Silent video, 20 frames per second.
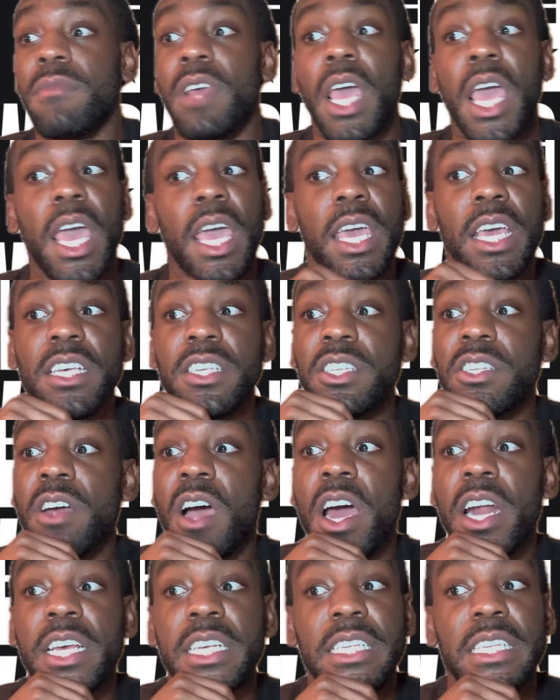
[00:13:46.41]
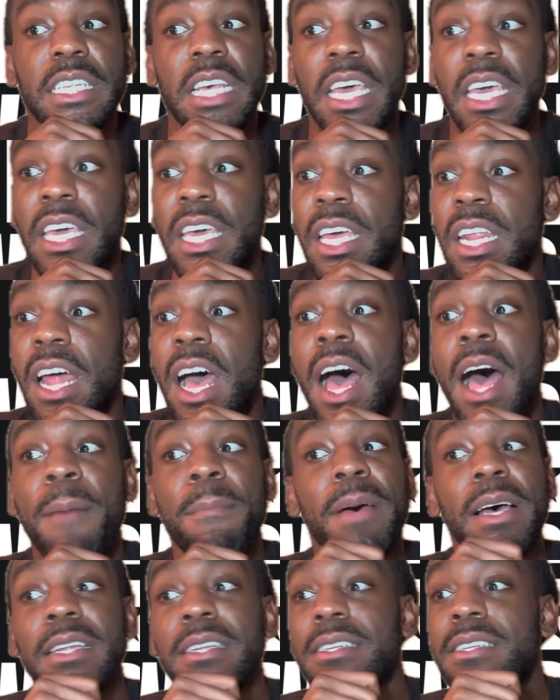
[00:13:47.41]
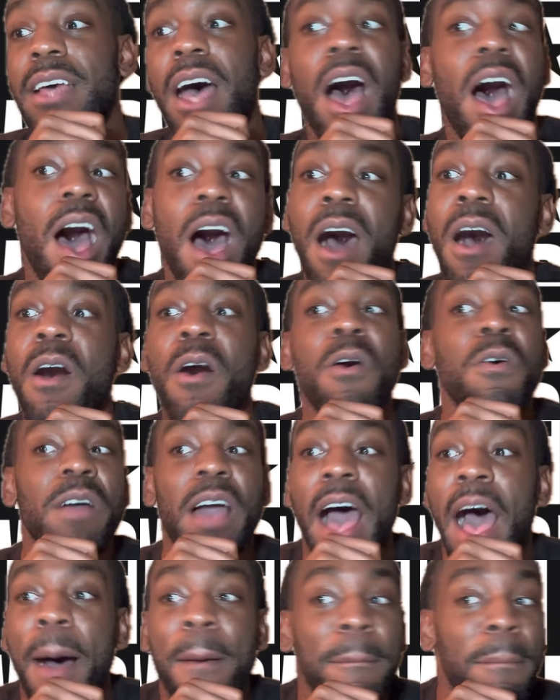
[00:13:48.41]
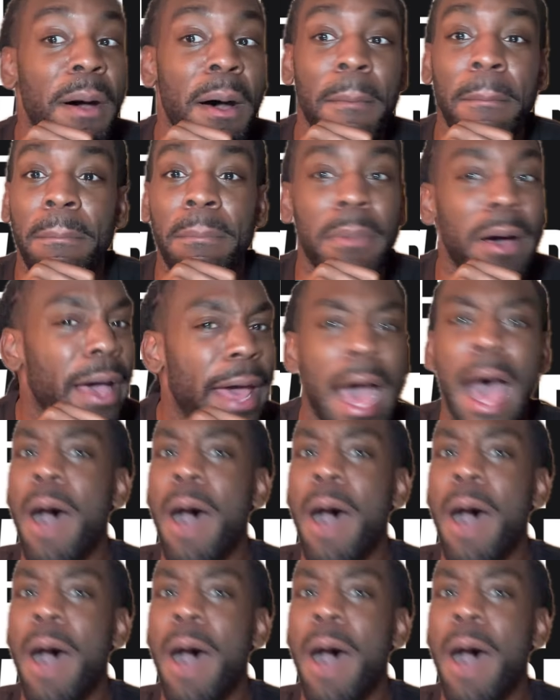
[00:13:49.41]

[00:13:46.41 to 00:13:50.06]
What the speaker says: and he started singing, I'm a dog, I'm a man.